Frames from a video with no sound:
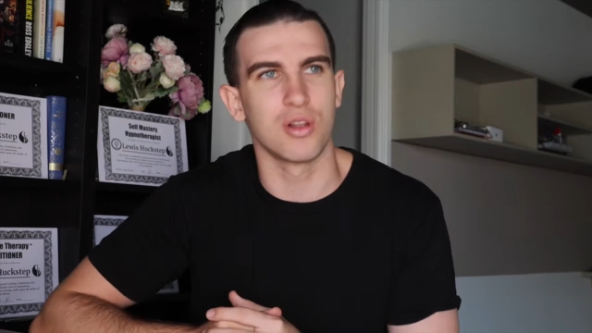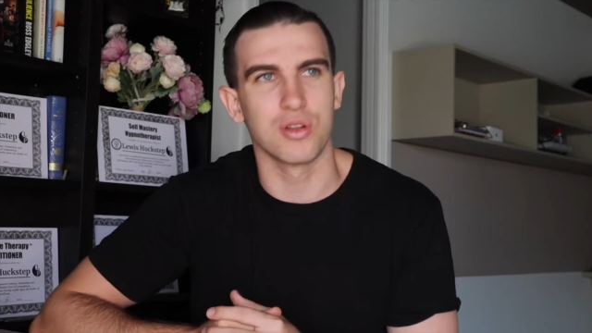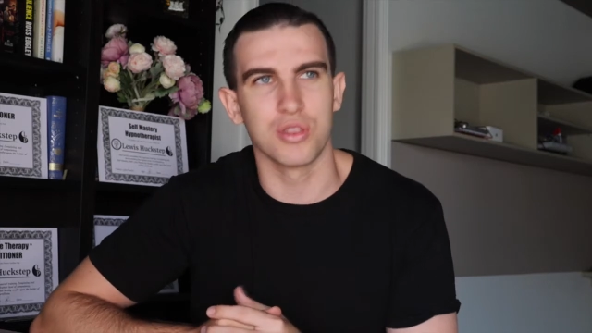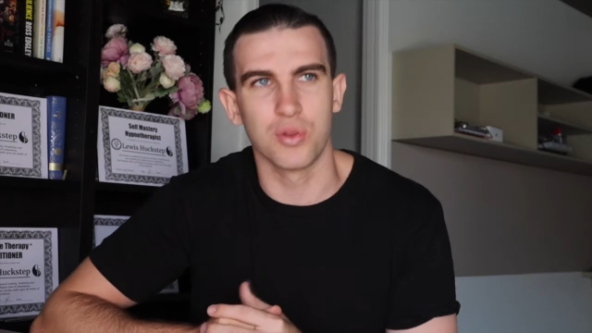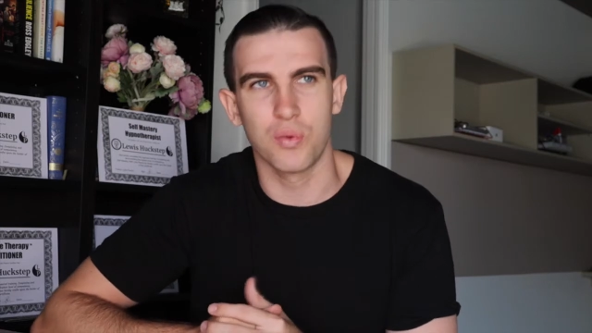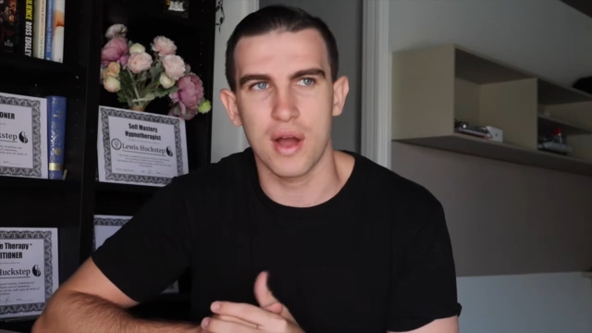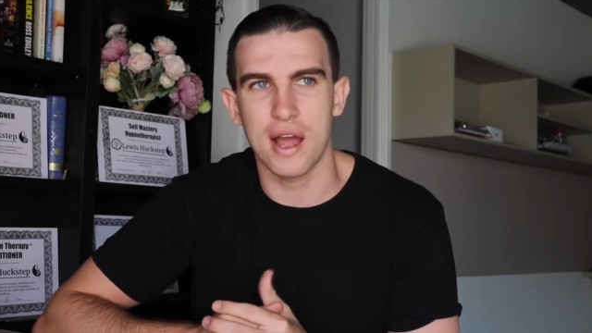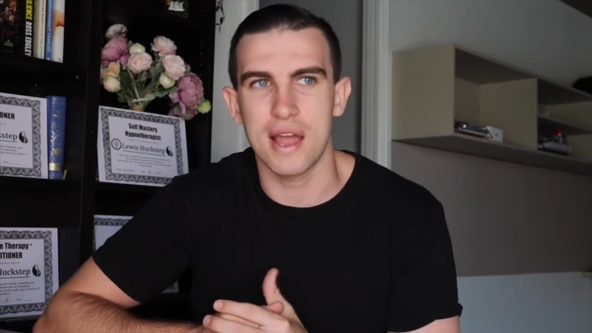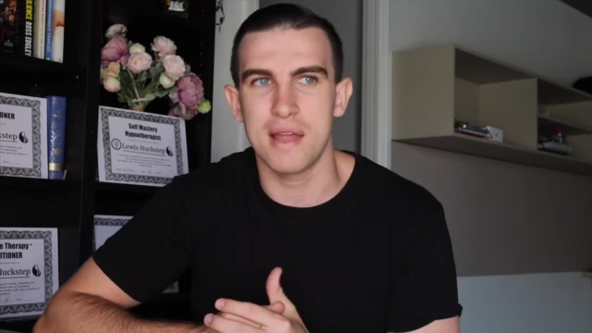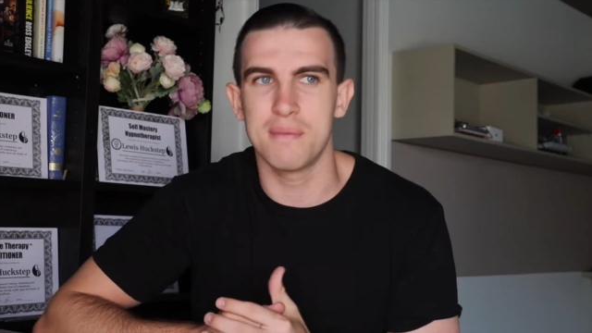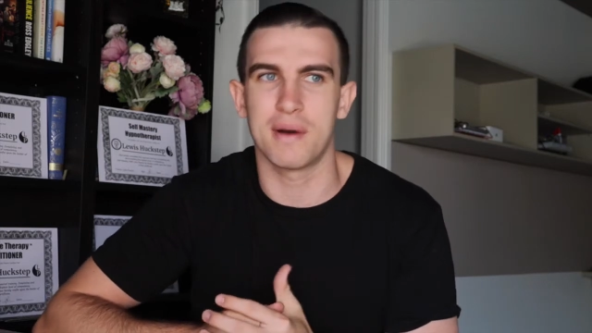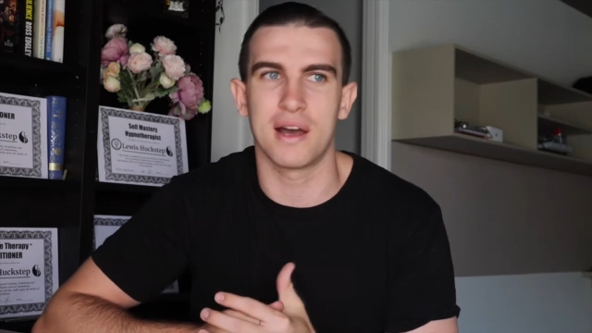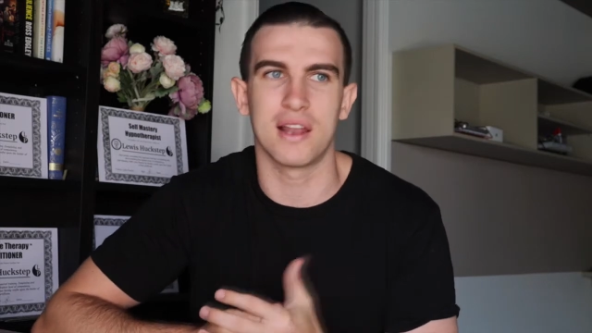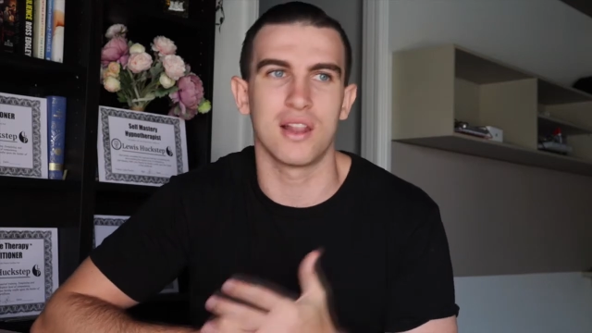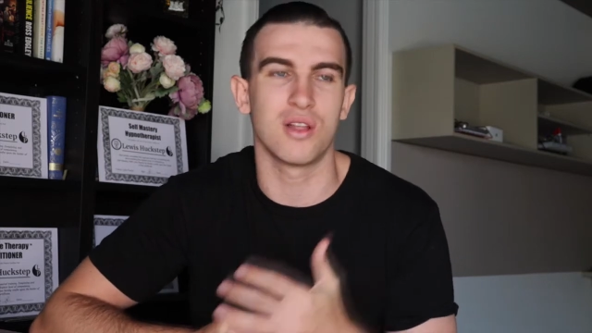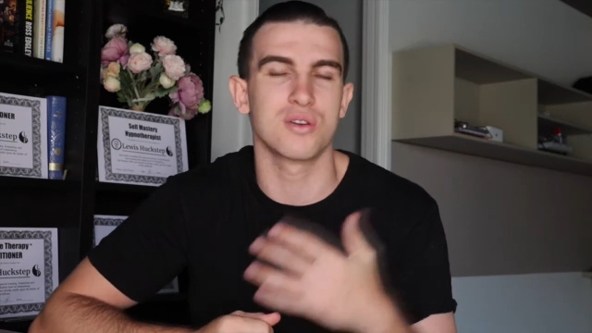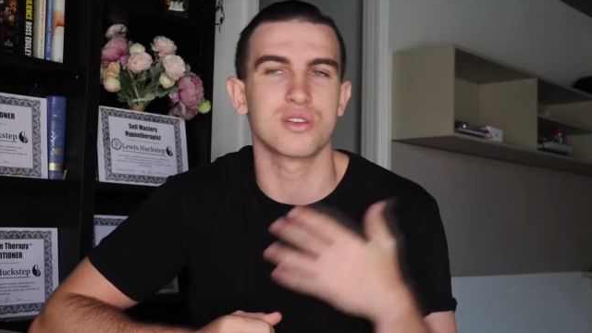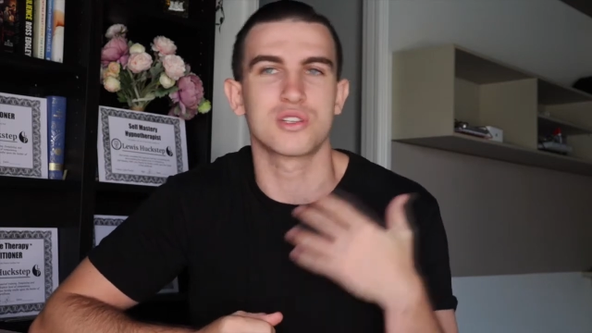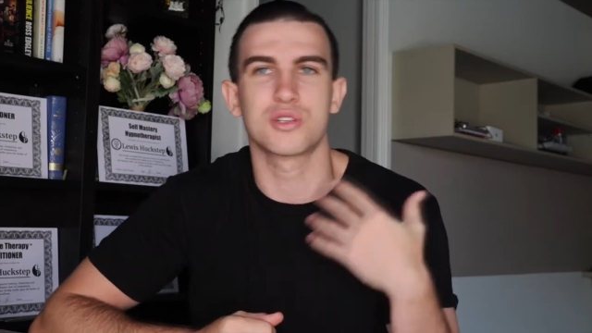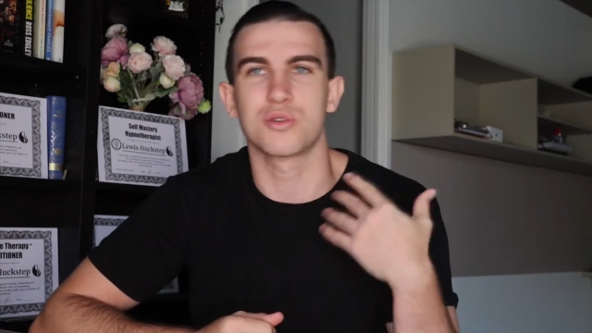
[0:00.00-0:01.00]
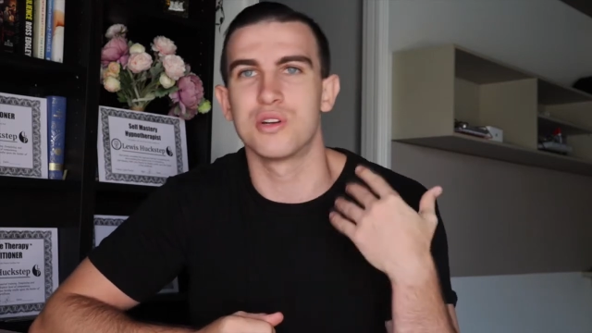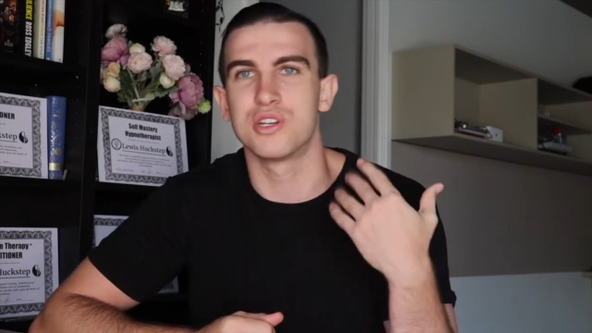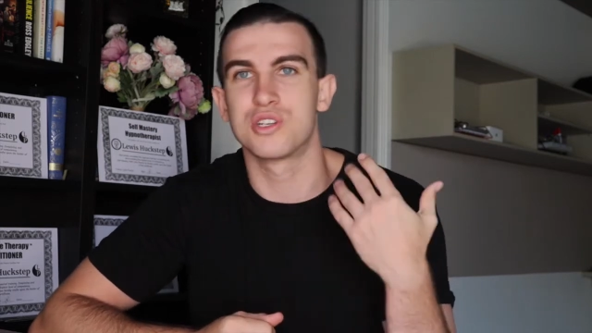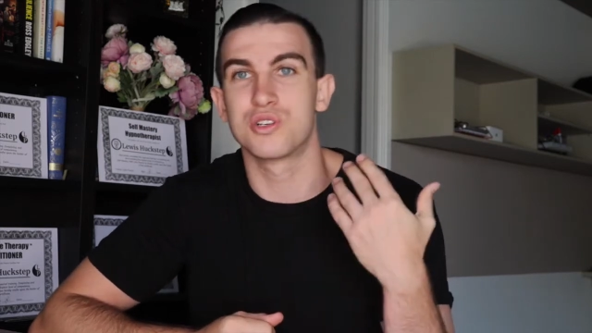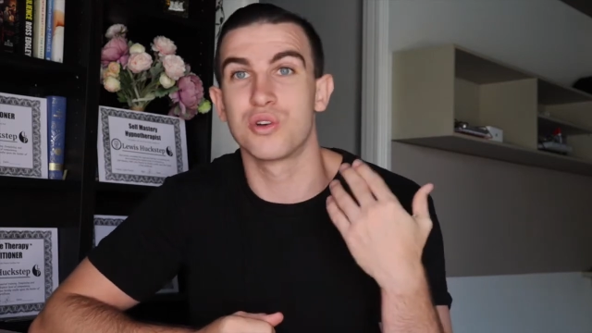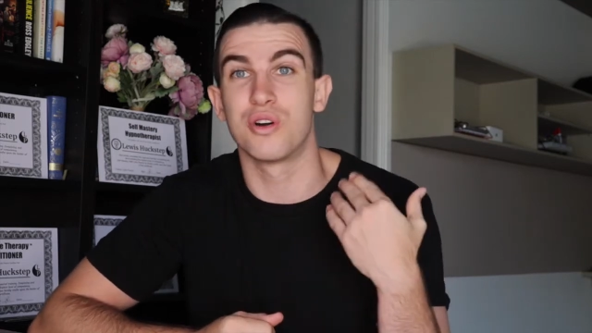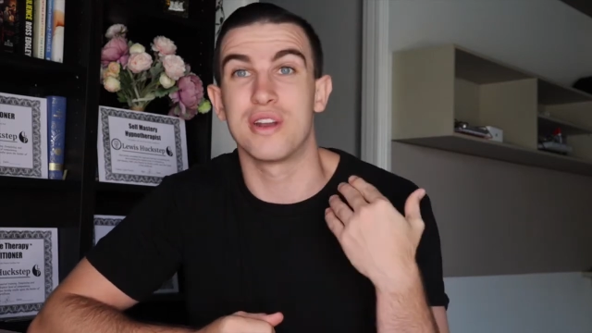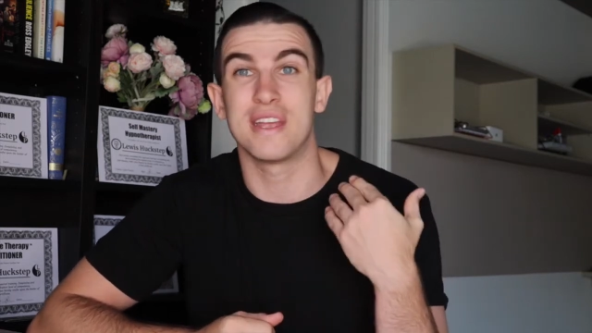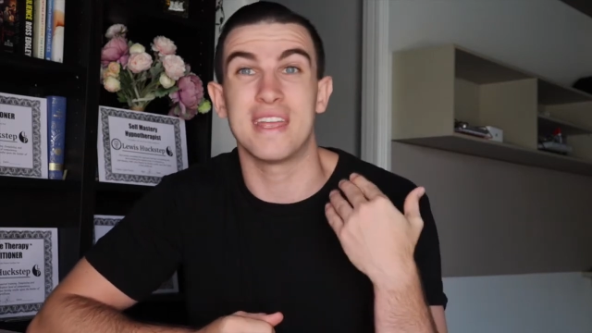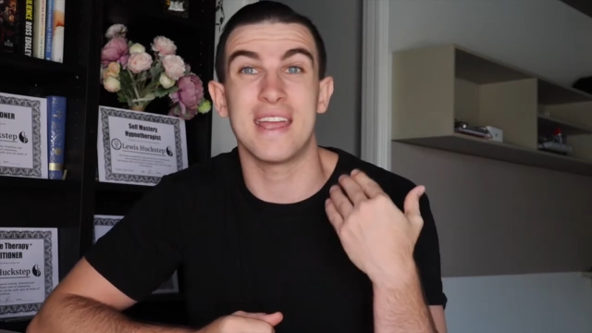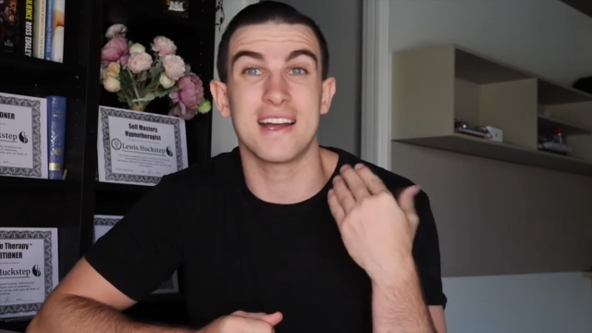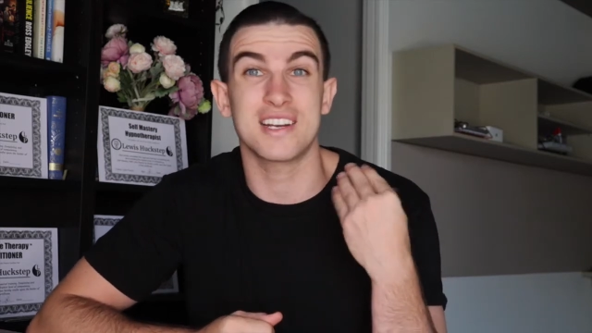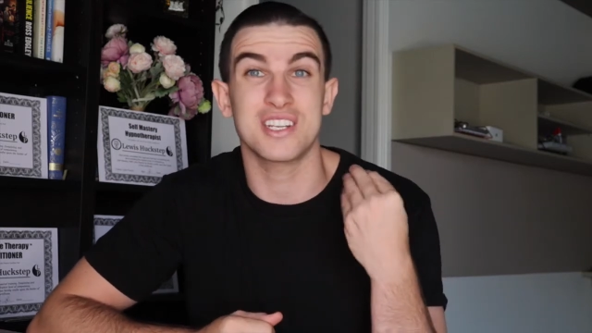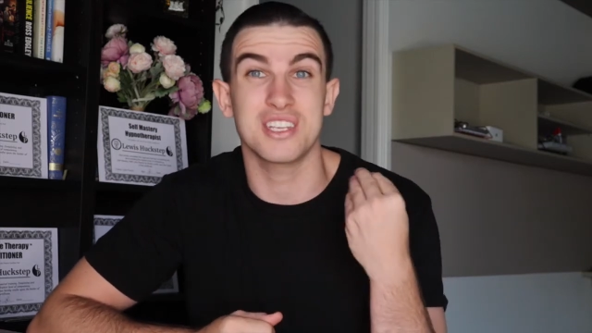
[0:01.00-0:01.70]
along the way, but long story short,